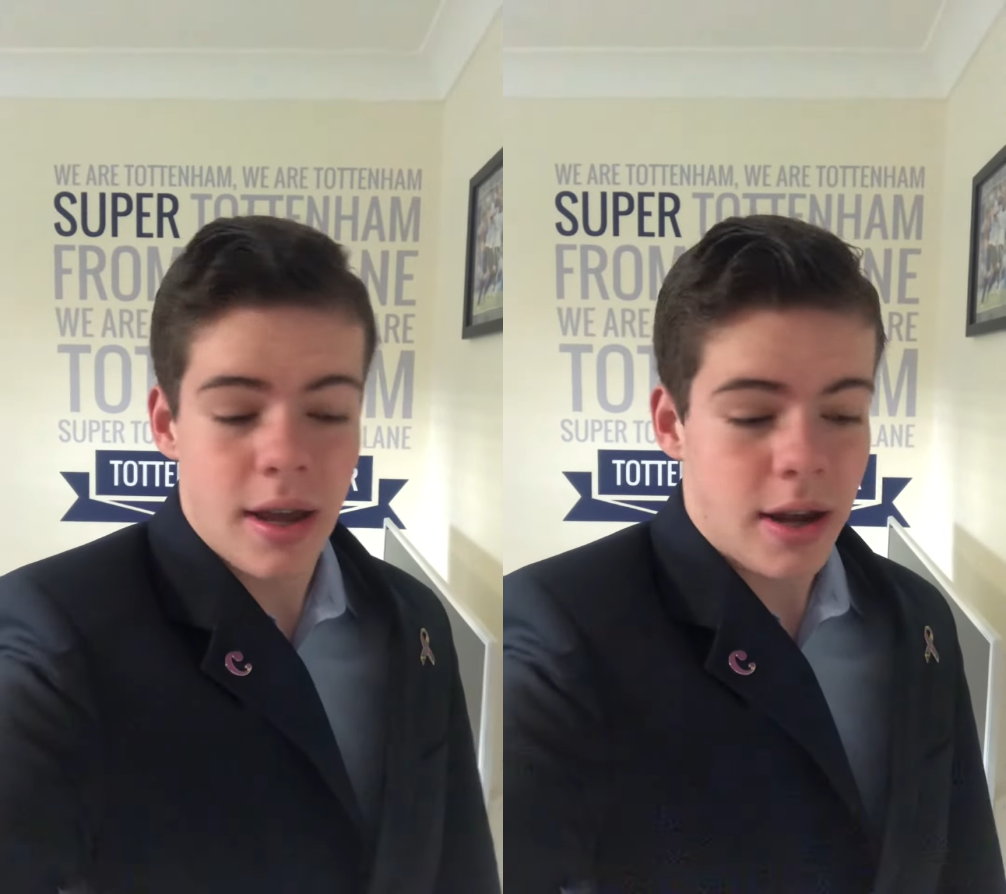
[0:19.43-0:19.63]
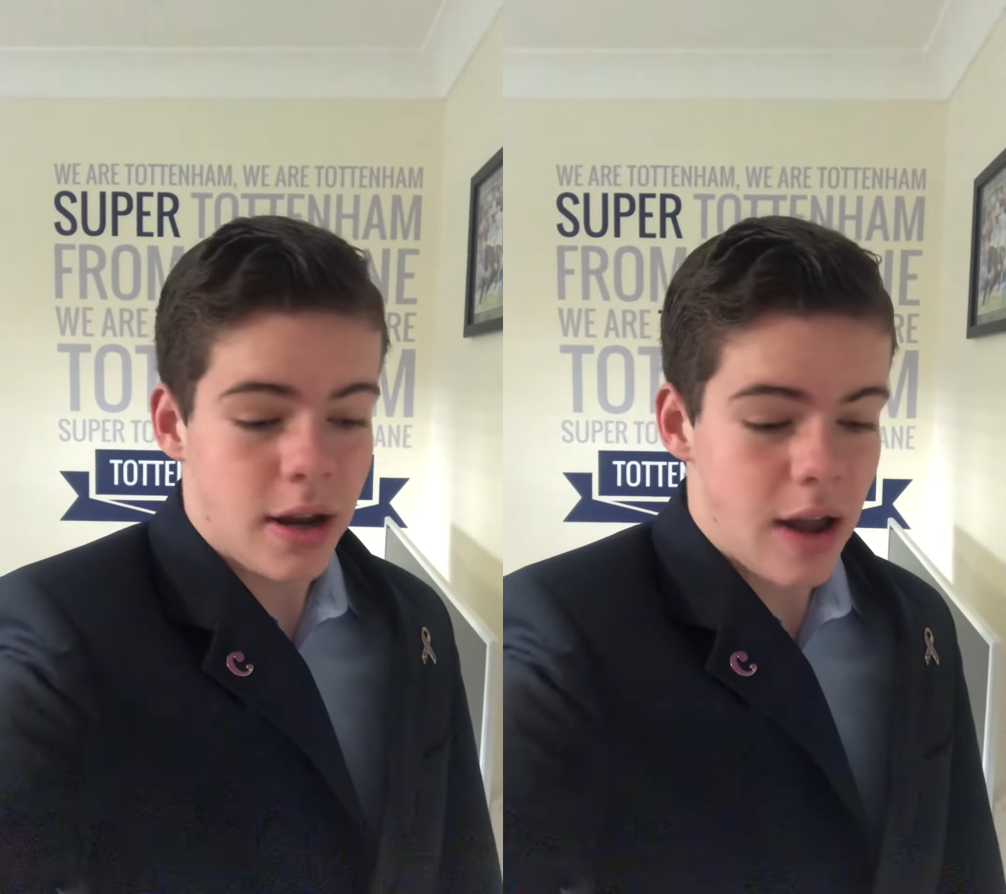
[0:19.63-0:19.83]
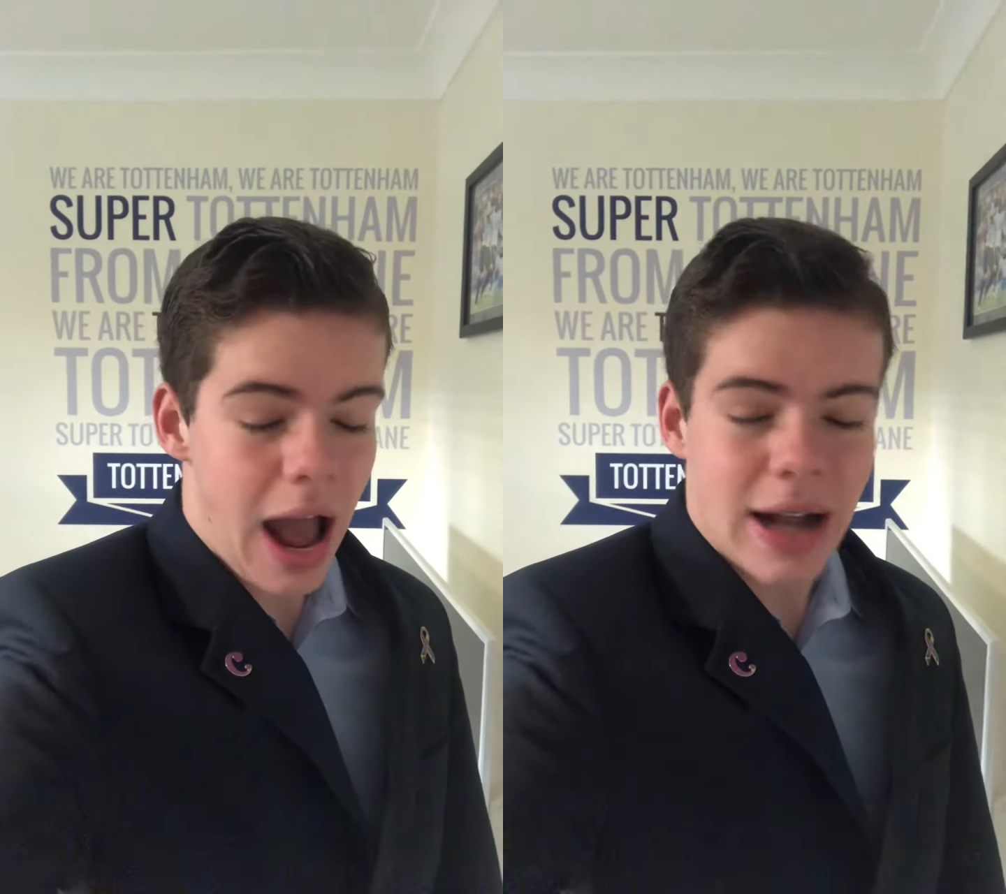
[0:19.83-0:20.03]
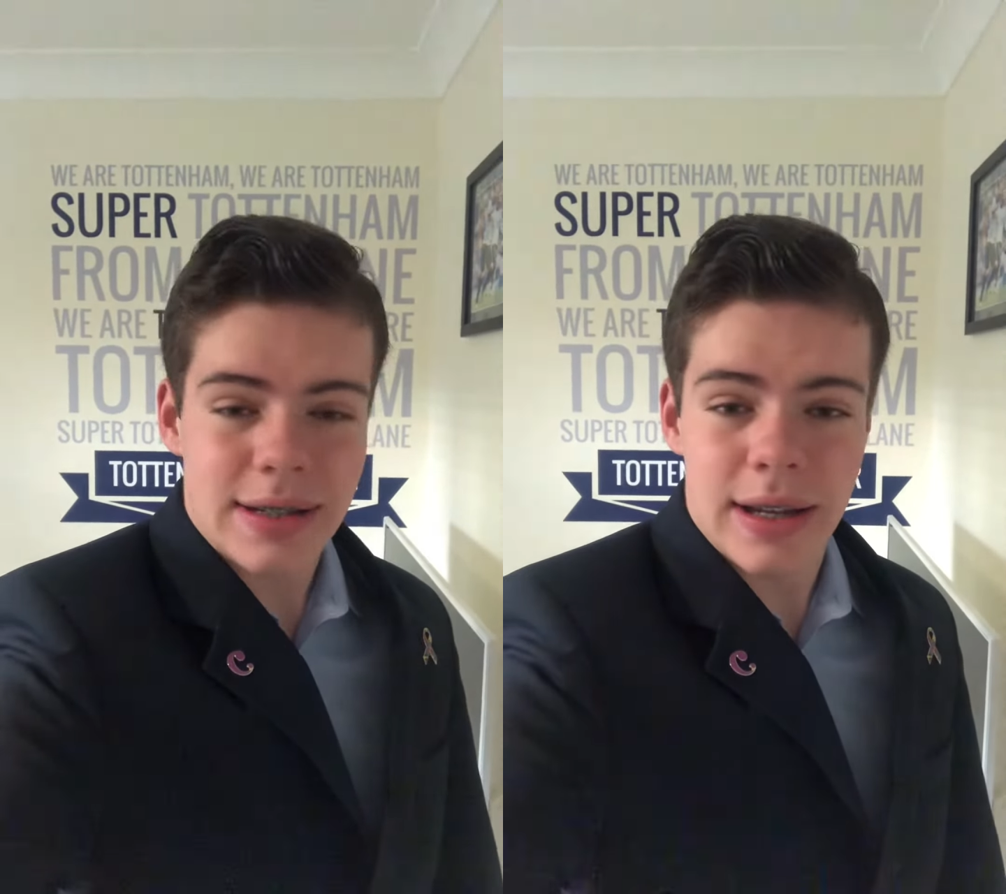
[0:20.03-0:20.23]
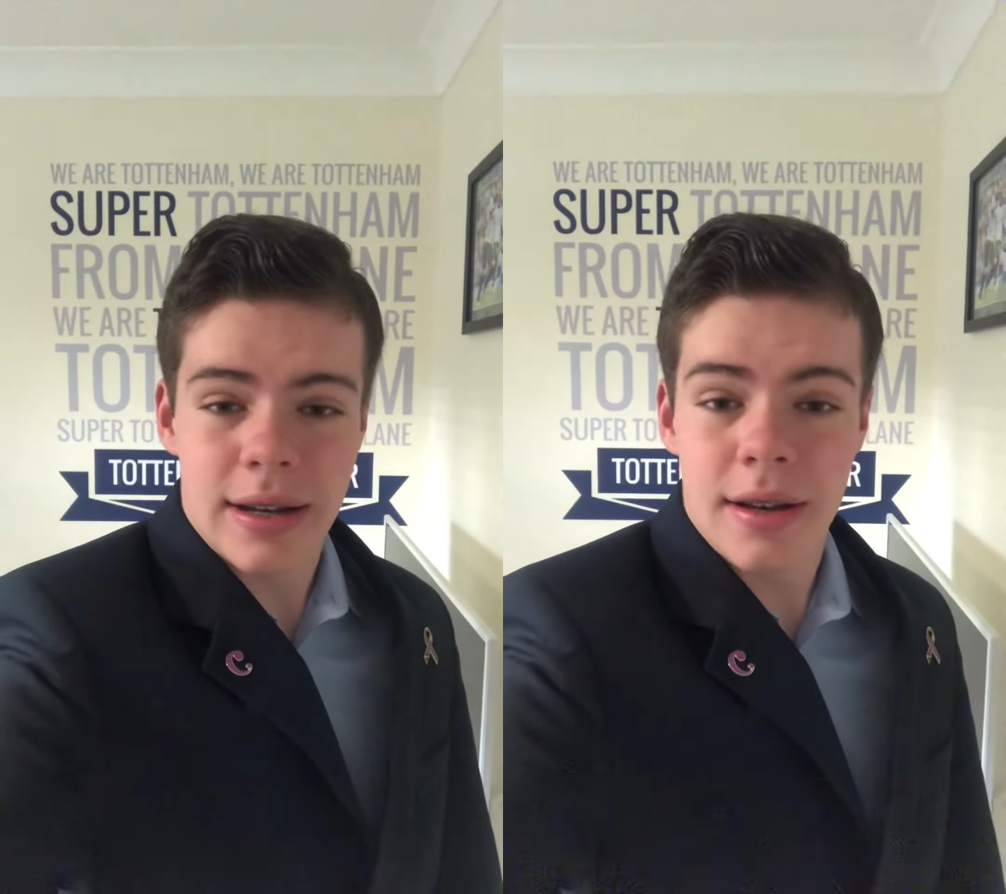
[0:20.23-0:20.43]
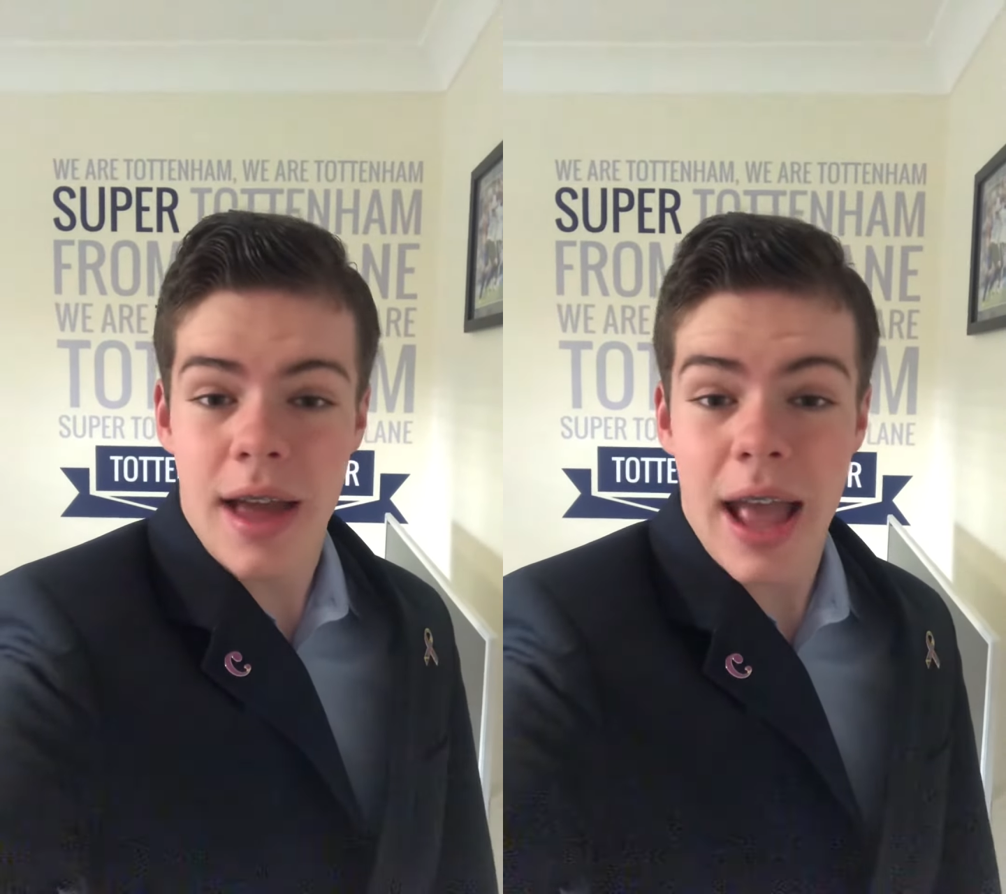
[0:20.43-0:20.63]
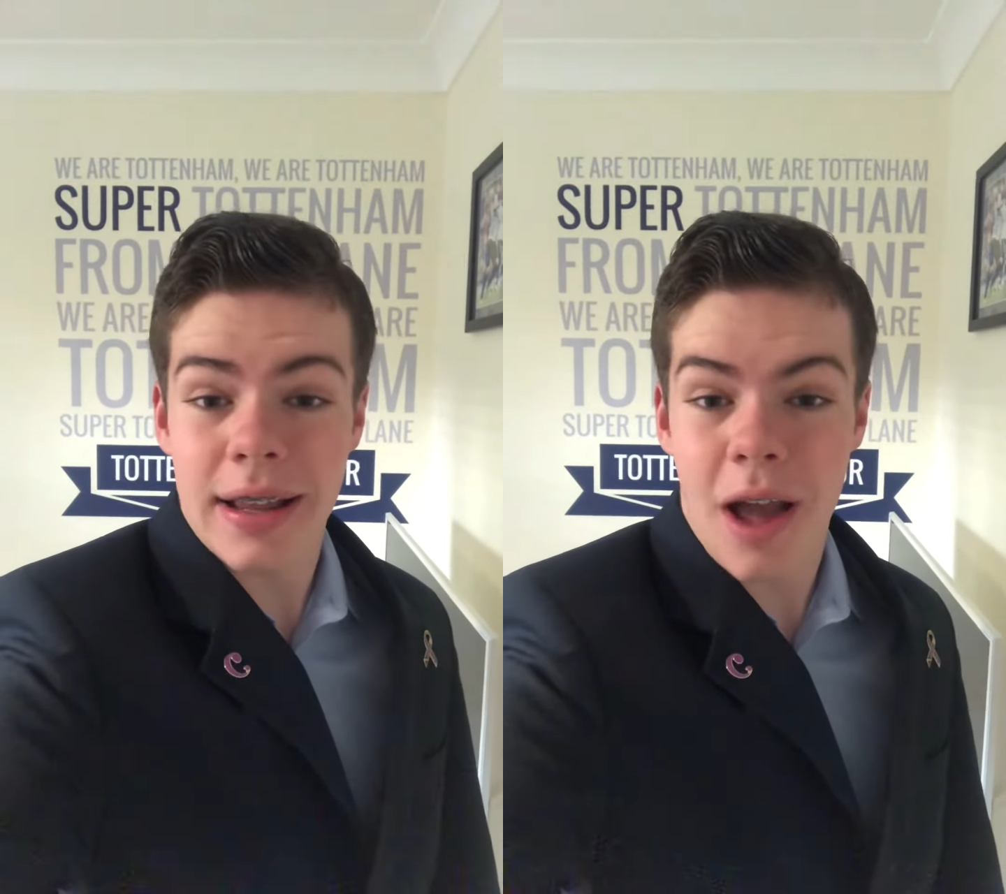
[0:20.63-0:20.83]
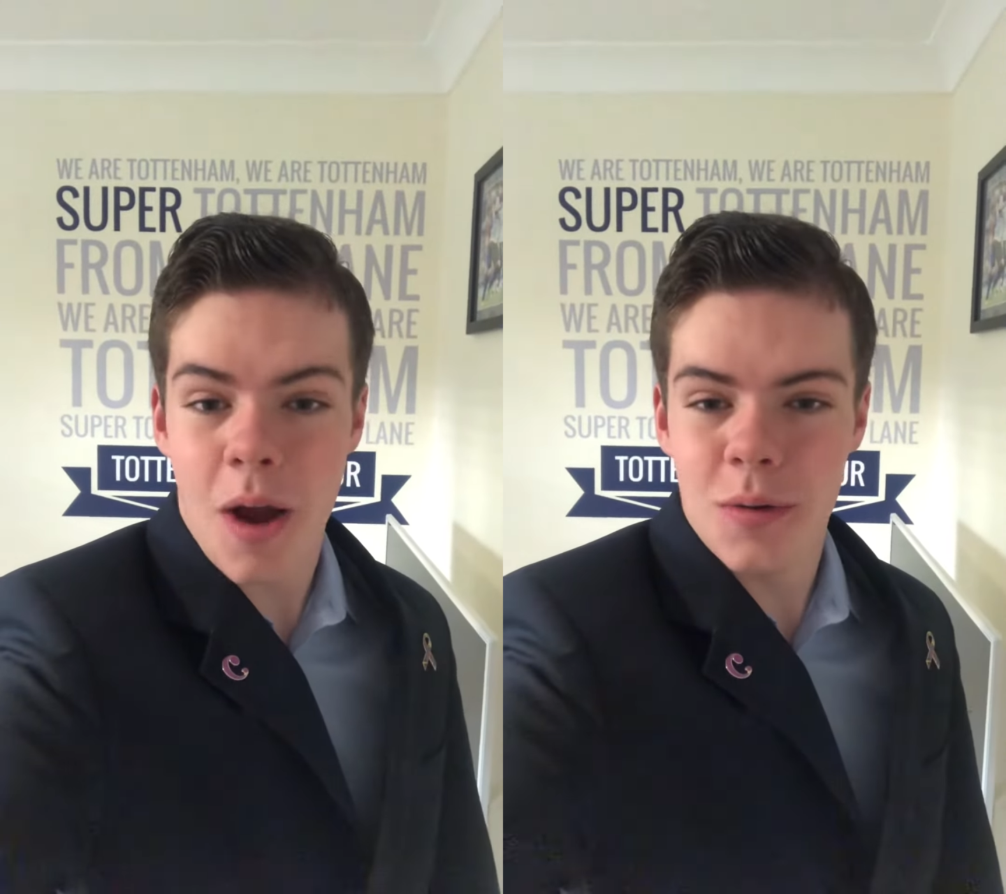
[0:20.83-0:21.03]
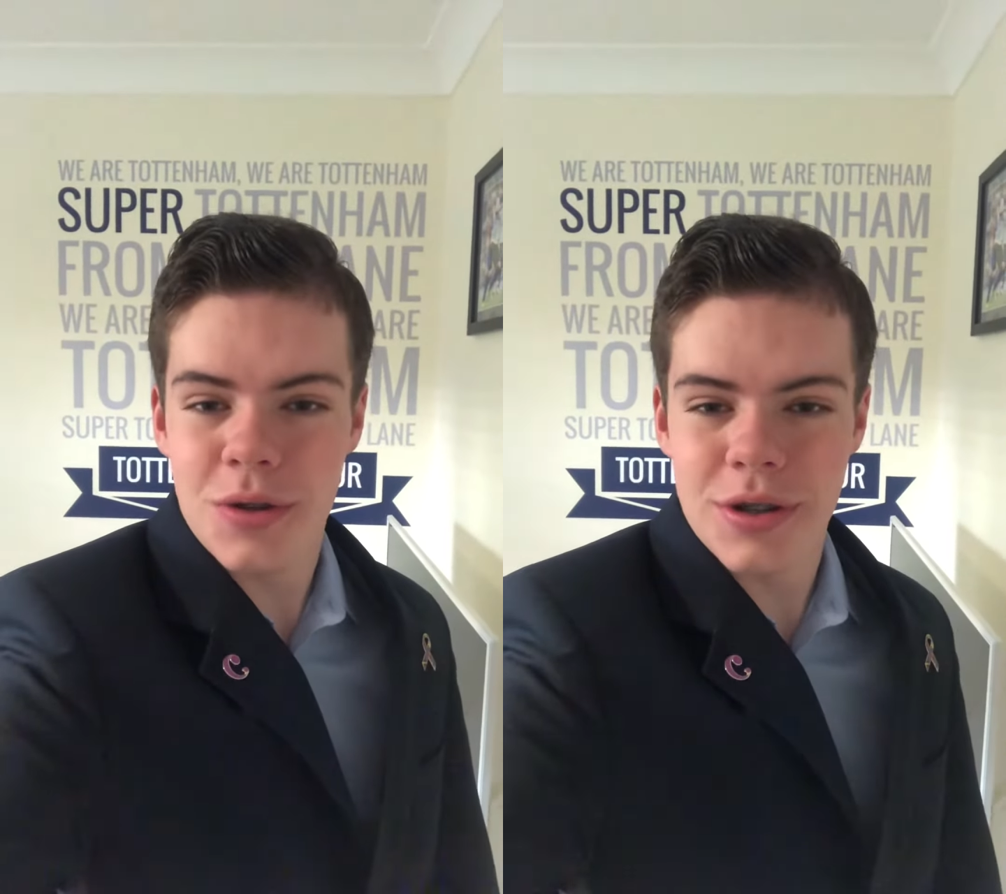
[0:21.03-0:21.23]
you know, acting head coach